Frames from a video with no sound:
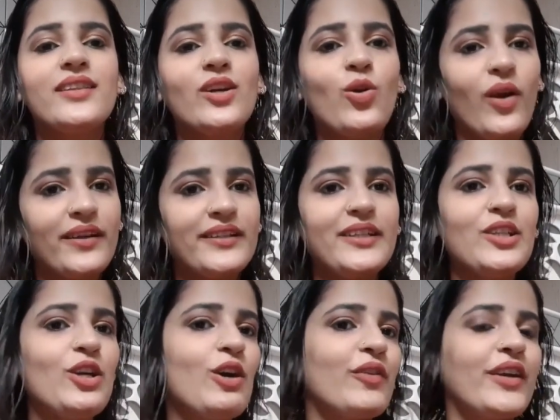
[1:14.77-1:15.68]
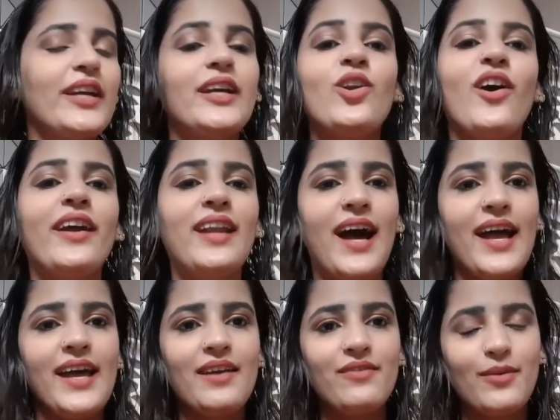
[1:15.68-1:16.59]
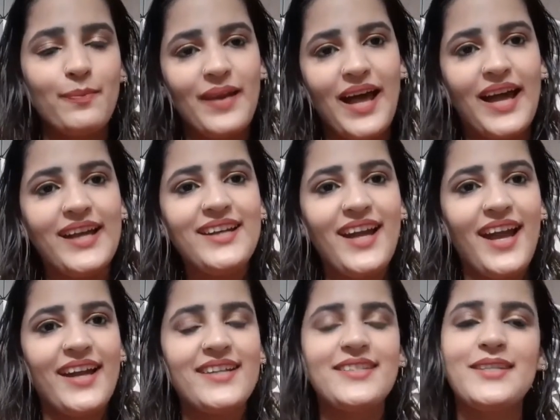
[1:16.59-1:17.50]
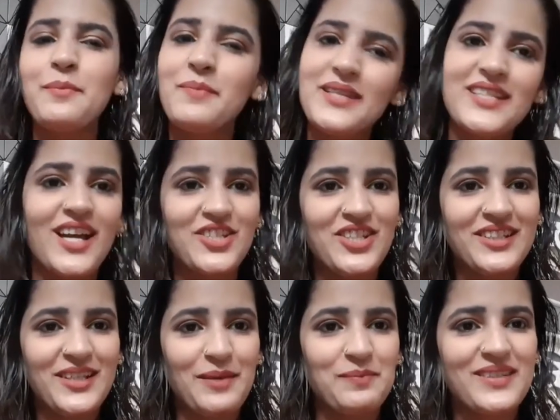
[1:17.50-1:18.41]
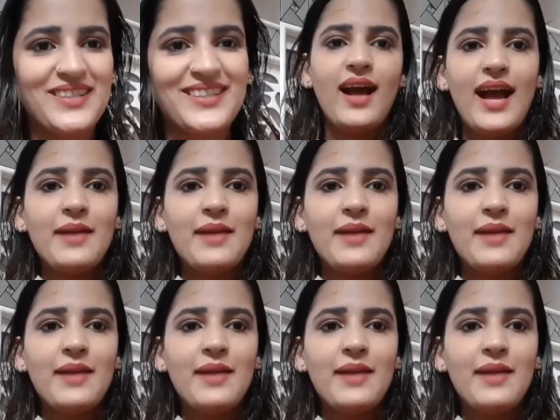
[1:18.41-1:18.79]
the quantity of hair oil I have applied and some massaging tips.